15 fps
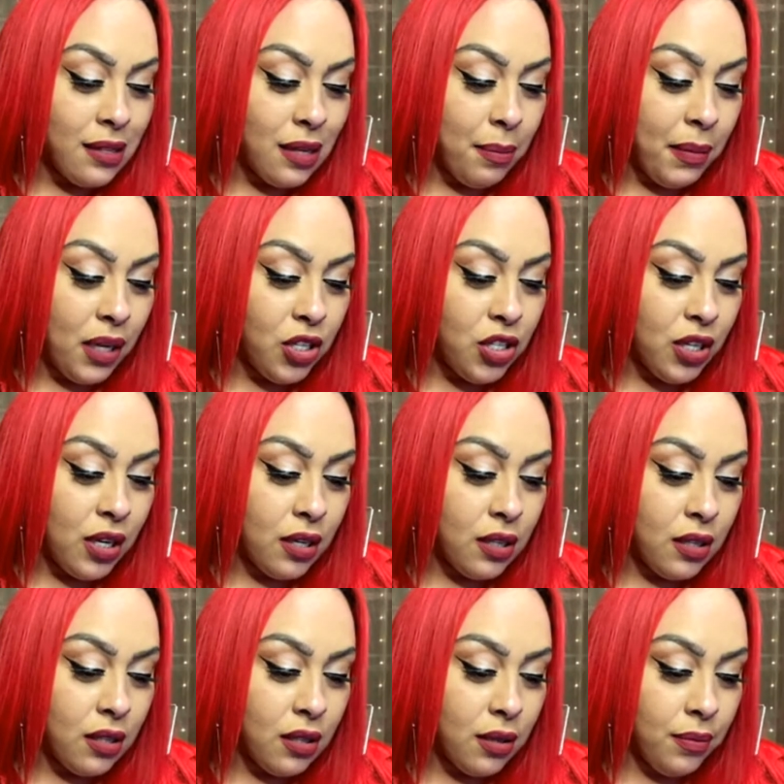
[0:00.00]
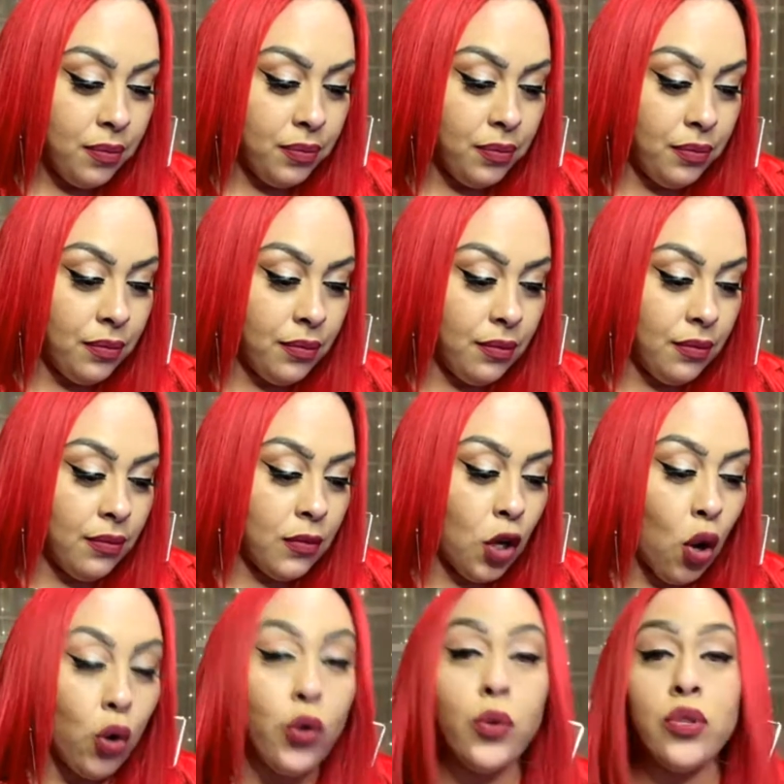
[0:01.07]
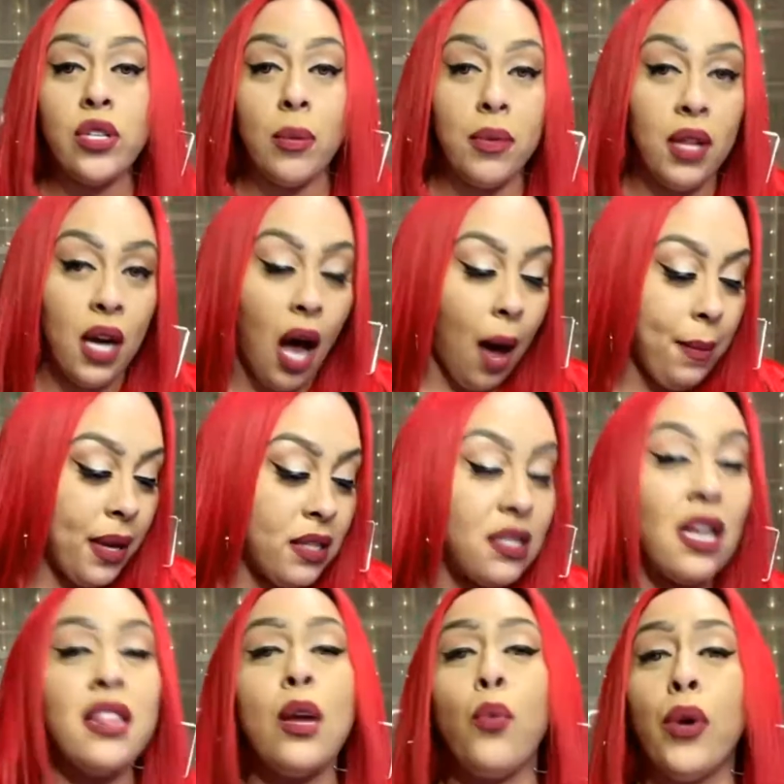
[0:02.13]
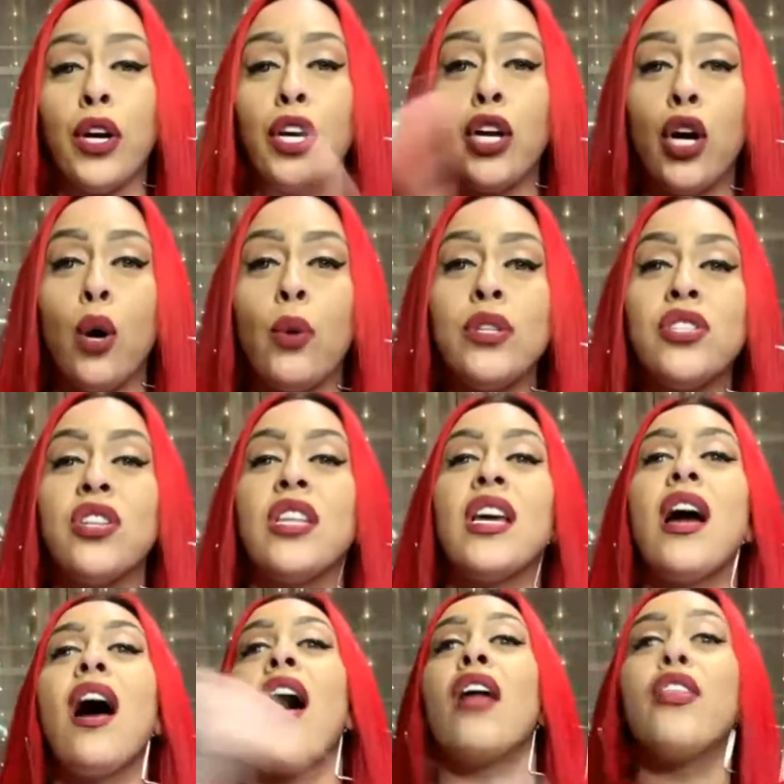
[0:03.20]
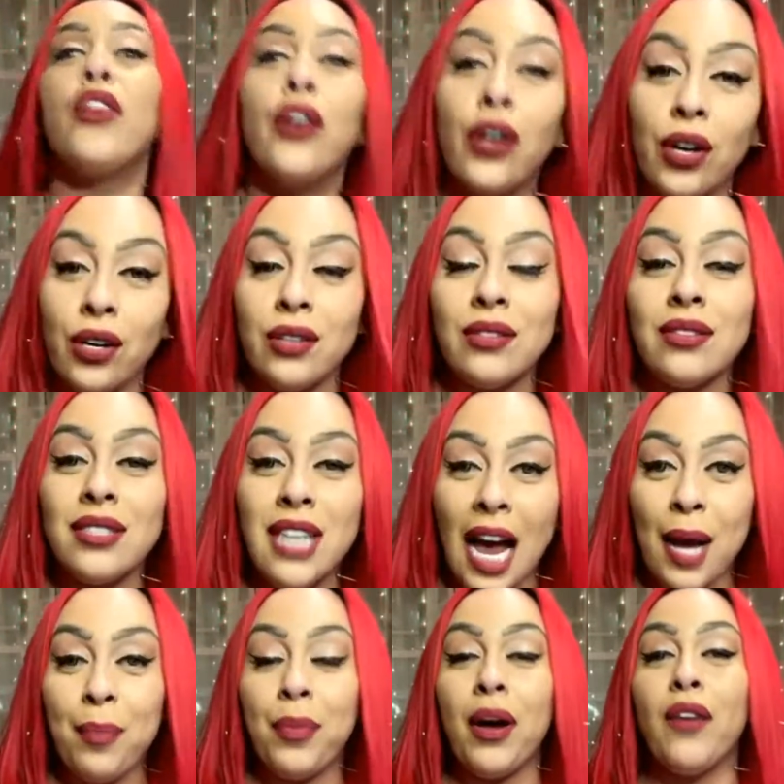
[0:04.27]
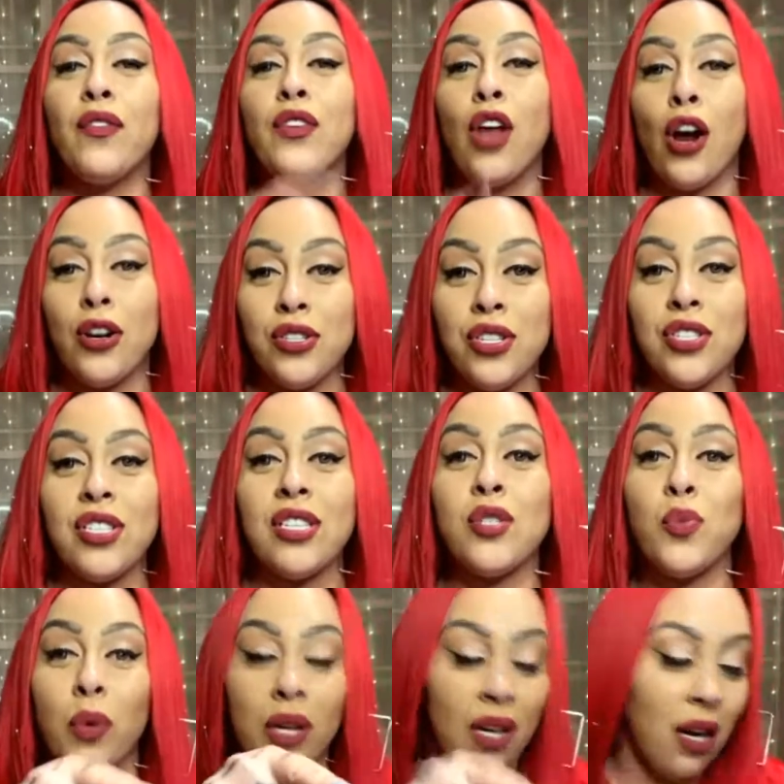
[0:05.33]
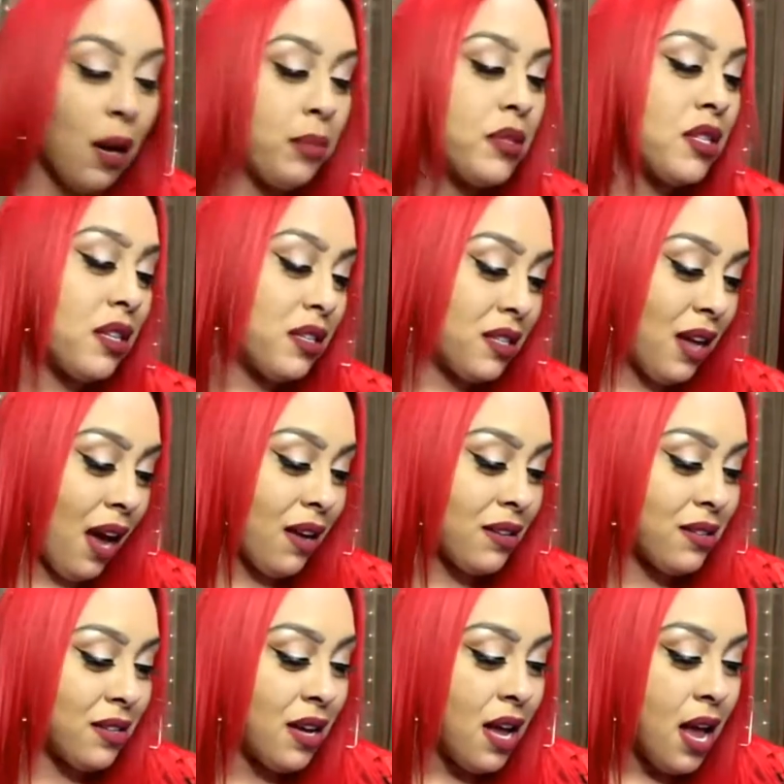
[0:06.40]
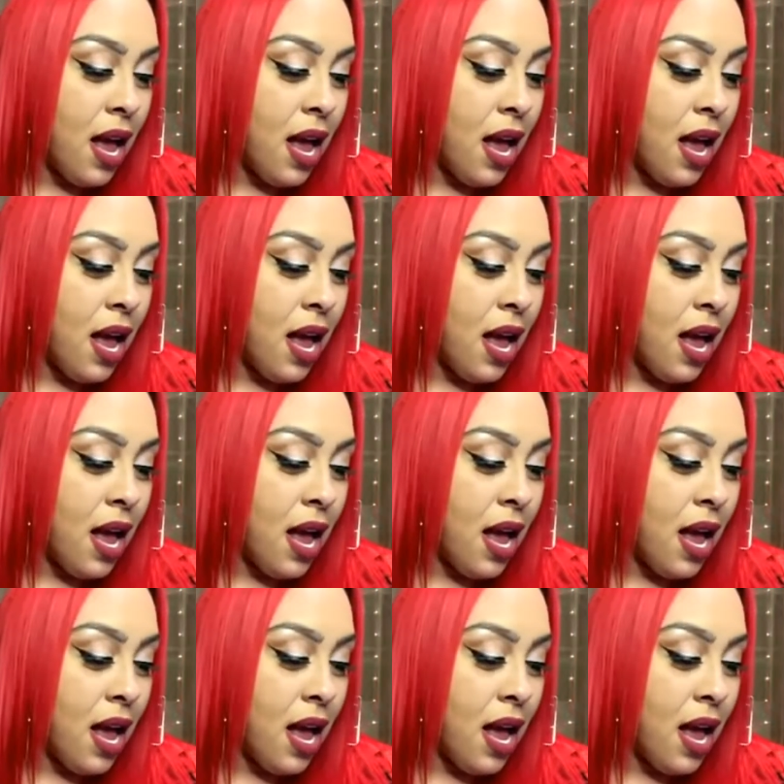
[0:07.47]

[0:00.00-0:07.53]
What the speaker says: Let me just go through some of the comments, and then we're going to go into the other type of narcissist when it comes to sex.